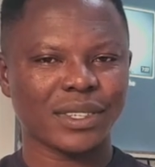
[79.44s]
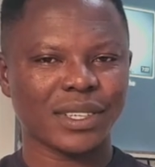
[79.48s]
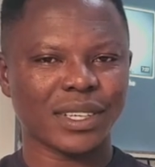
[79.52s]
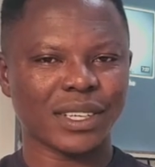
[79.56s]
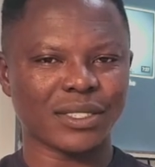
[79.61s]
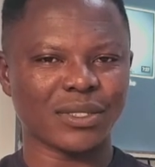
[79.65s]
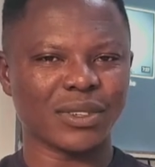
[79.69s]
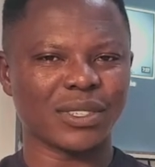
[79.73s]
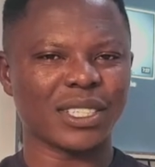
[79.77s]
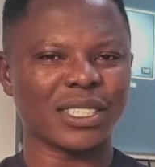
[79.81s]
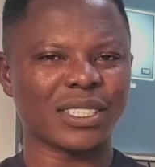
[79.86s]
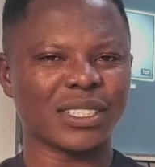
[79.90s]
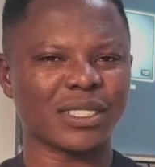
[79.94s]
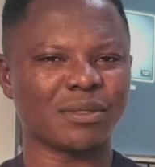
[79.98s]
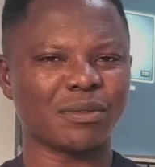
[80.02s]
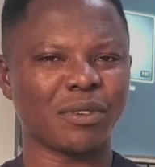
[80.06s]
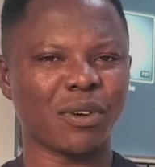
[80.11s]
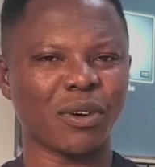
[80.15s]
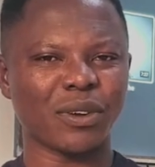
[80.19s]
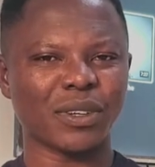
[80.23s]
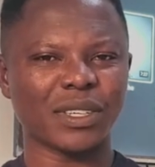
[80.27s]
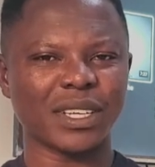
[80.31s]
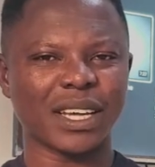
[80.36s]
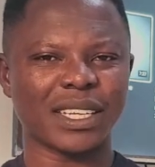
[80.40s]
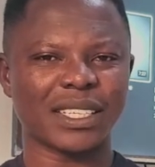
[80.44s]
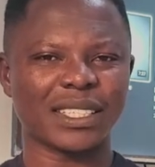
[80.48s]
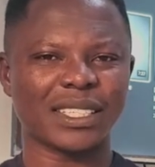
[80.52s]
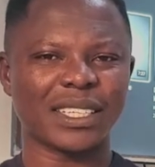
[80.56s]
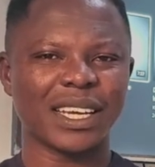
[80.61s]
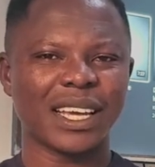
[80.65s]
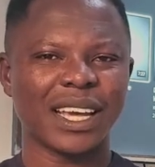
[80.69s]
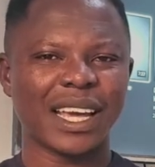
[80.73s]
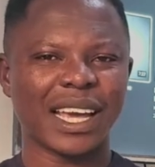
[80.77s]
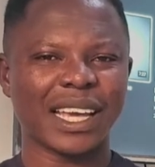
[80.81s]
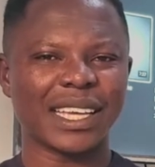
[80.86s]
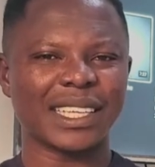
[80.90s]
It's not his fault that
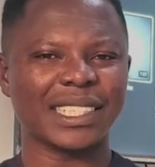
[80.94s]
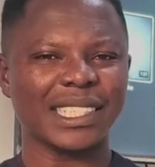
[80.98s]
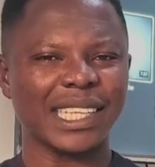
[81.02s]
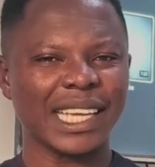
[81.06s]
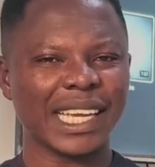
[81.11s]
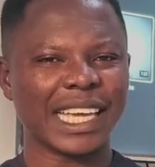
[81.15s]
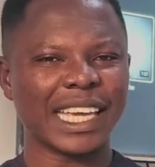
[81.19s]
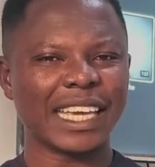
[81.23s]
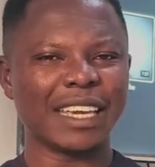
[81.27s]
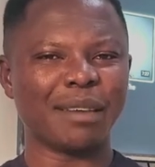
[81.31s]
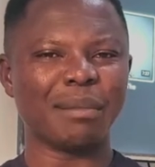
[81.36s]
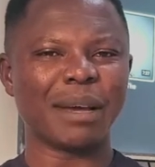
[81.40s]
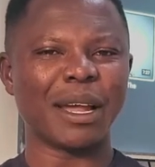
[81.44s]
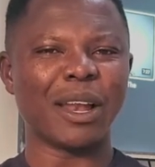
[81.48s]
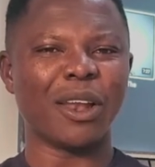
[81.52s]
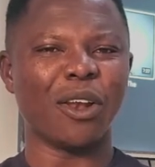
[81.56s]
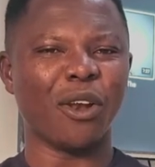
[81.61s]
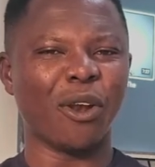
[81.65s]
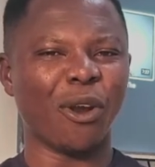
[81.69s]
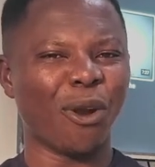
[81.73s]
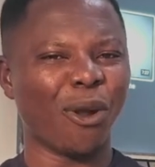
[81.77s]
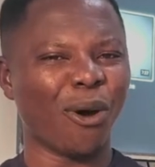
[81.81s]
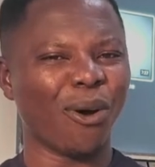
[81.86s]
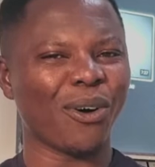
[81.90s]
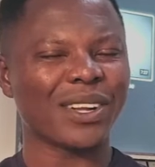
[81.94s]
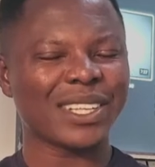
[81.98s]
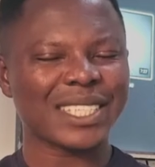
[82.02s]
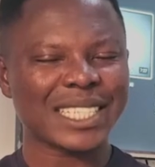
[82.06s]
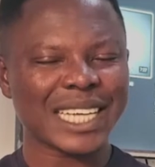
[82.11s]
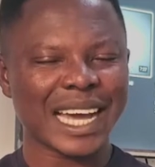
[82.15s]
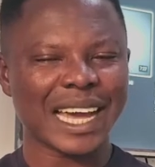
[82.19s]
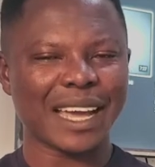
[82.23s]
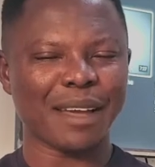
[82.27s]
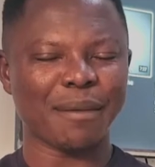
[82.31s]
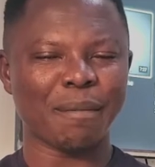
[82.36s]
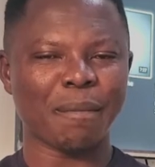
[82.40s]
it's taking him a long
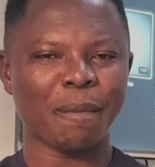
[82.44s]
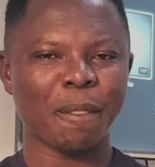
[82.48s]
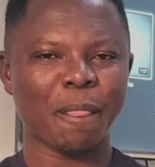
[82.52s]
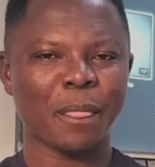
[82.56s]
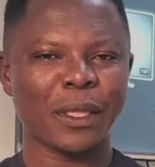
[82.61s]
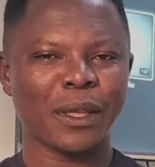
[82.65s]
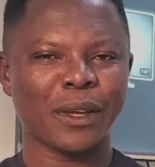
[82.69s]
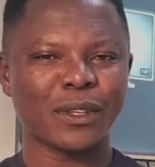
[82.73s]
time